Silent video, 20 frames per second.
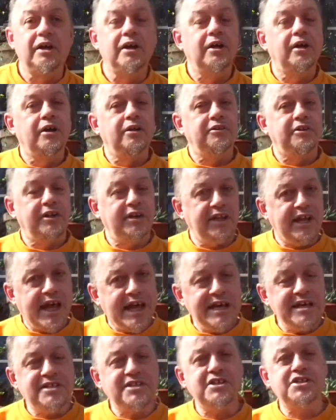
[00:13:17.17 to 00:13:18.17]
The
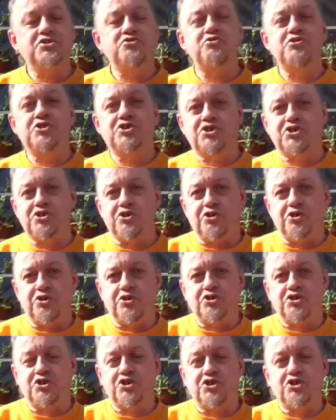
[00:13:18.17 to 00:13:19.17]
latest
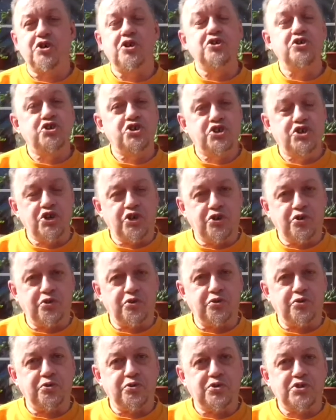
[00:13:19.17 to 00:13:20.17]
research
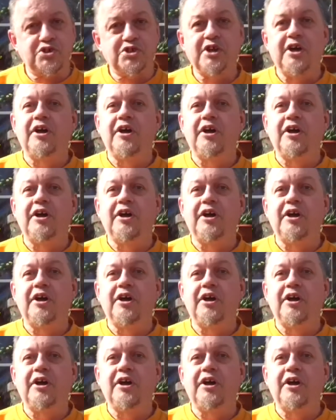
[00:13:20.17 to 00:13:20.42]
shows